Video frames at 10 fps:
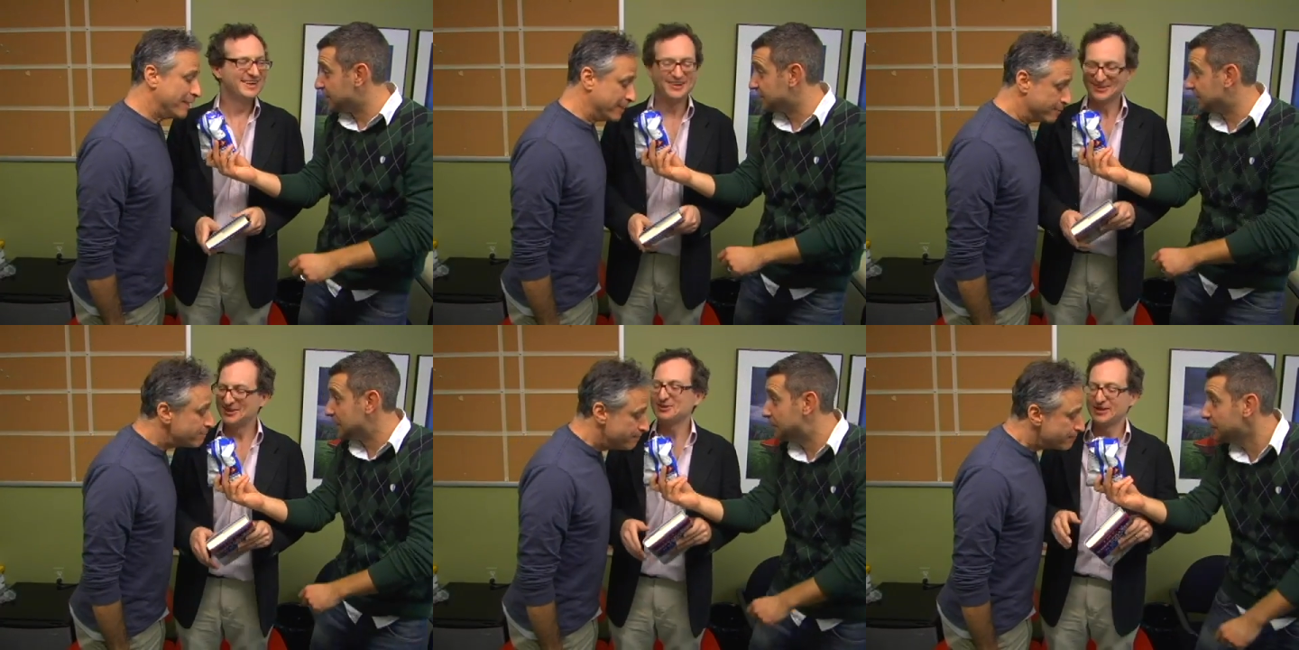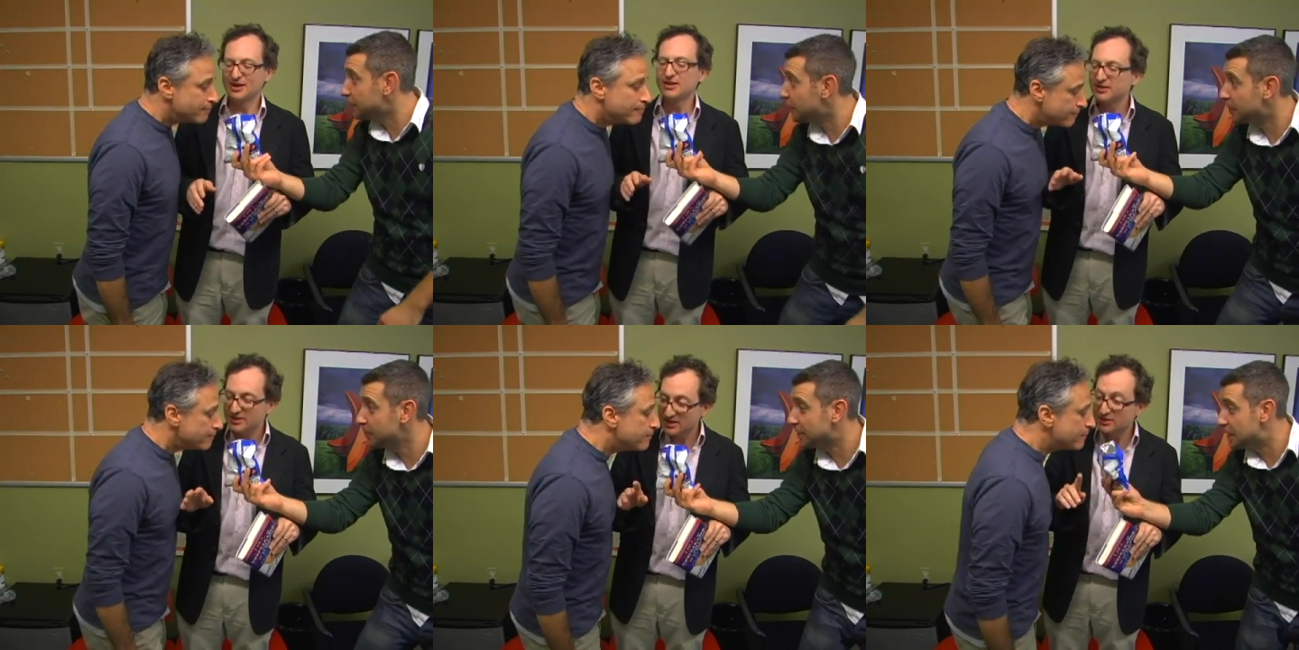Speaker 1: Okay, Okay,
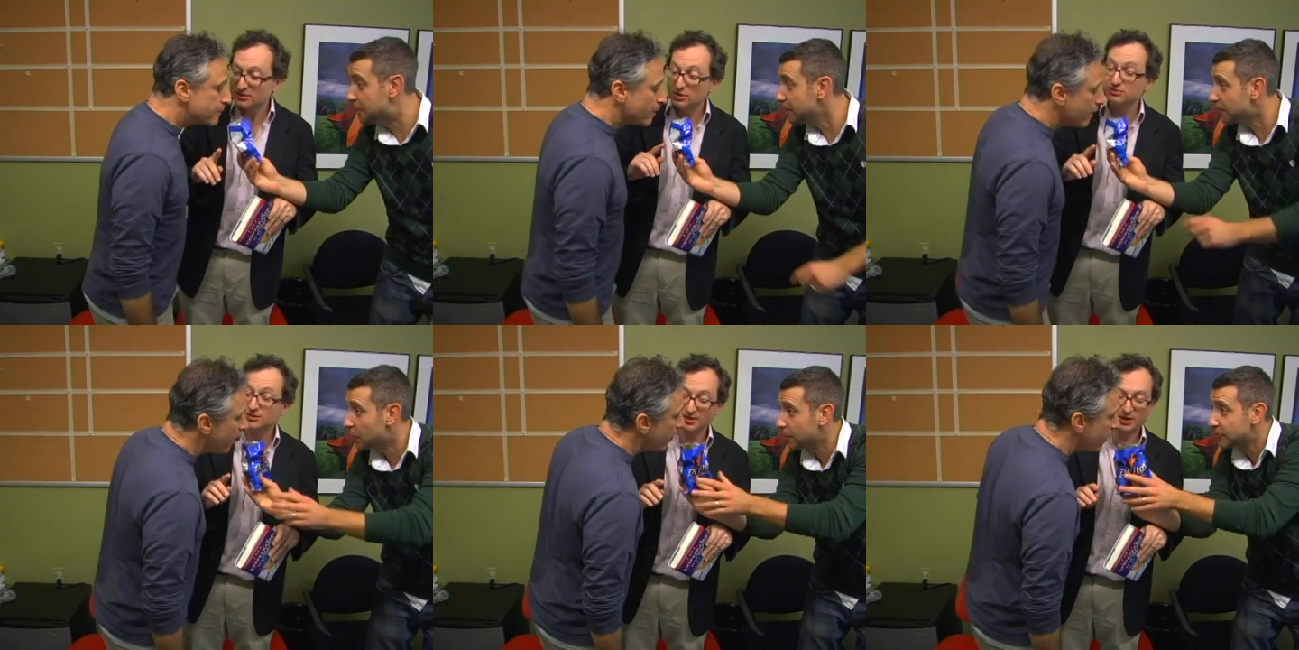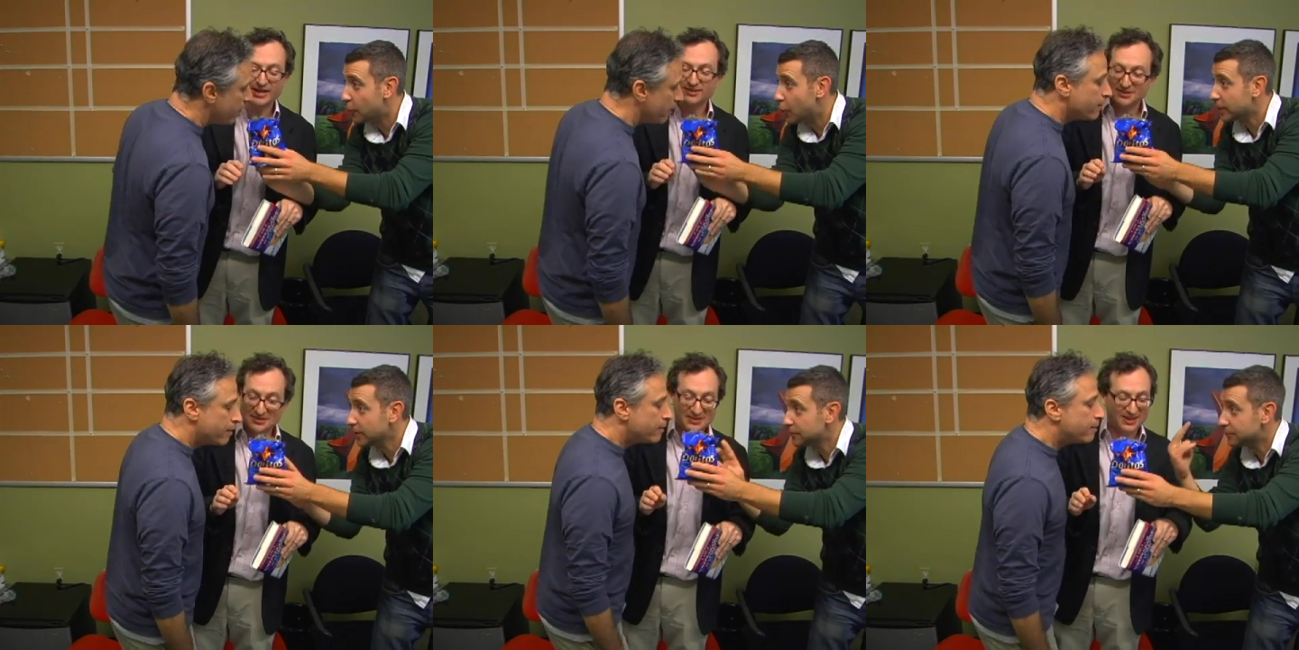no, no, no, no, no. Okay.
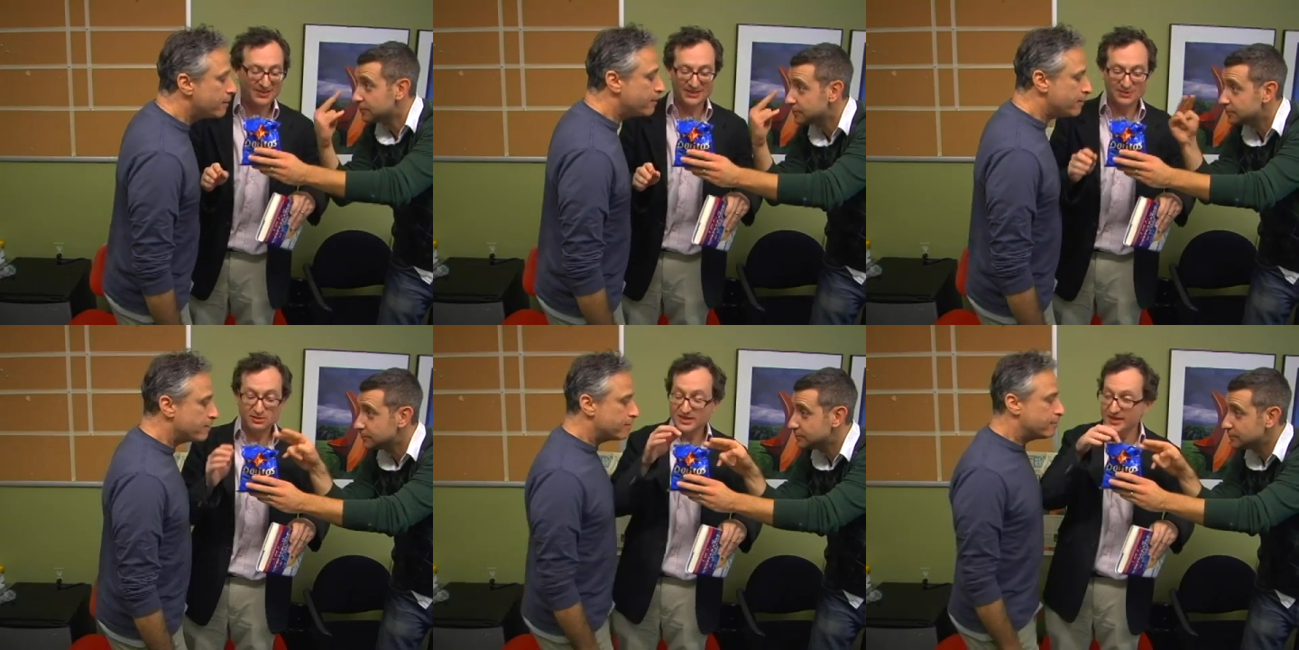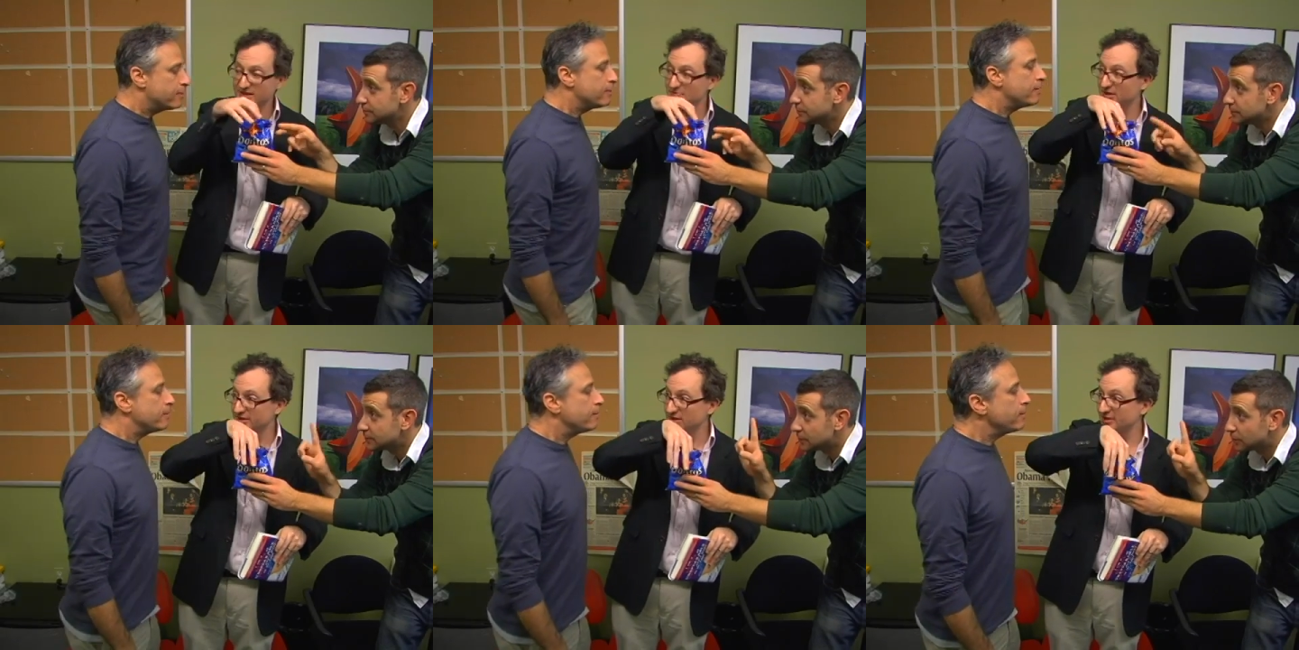Focus. All right, no snack yet,
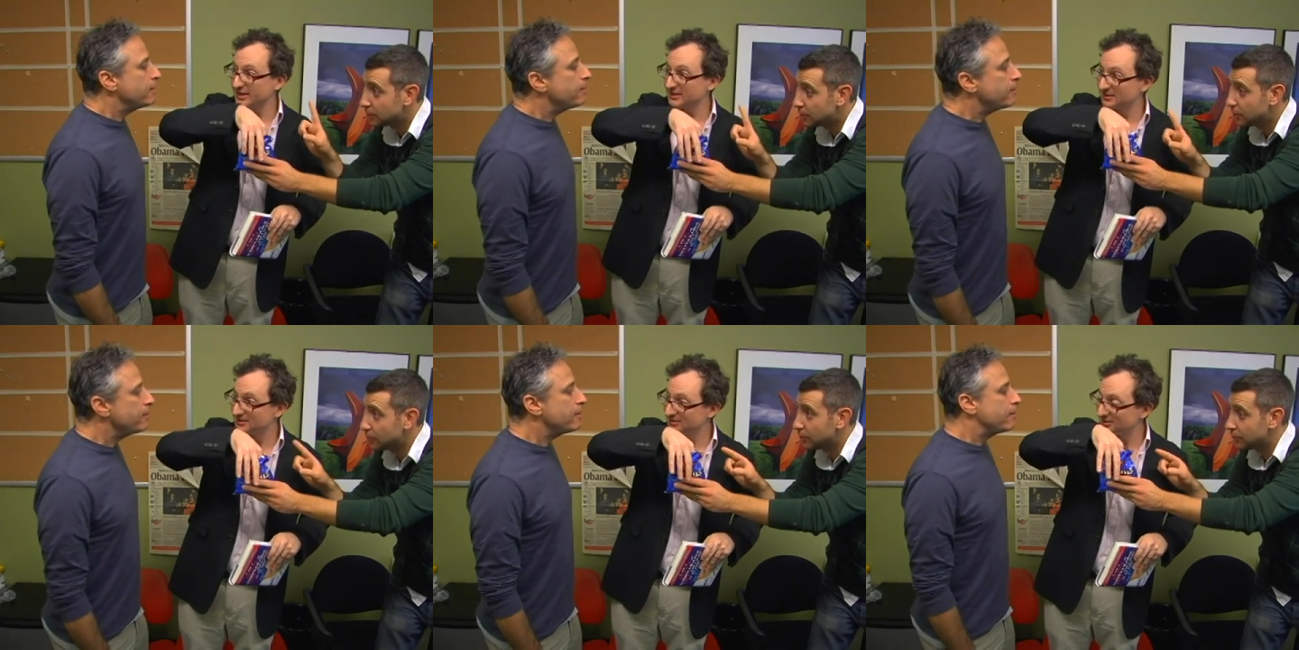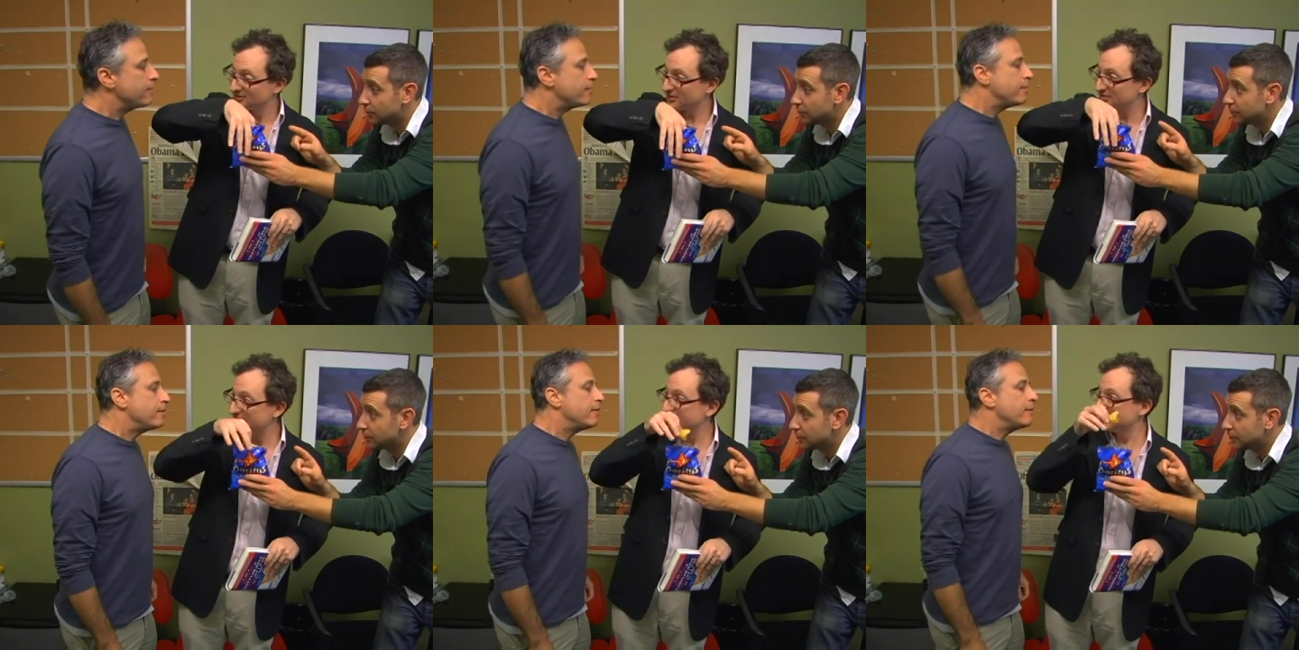monkey. All right. Oh. You
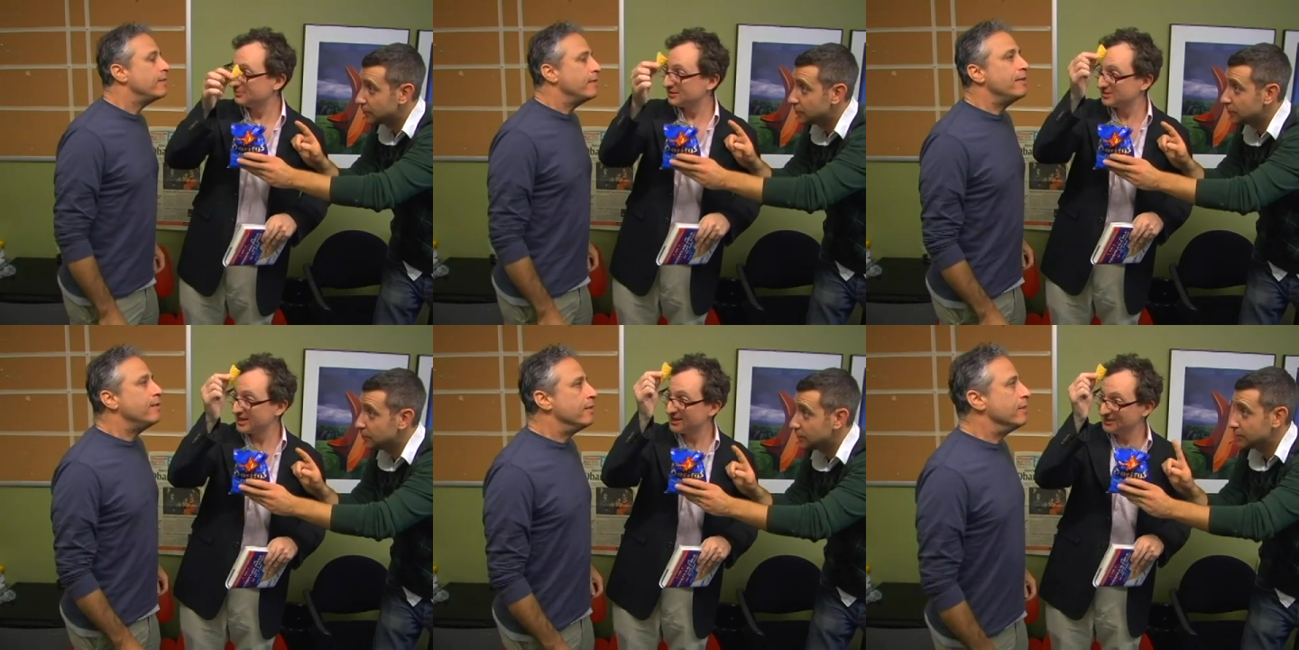want snack? Want snack?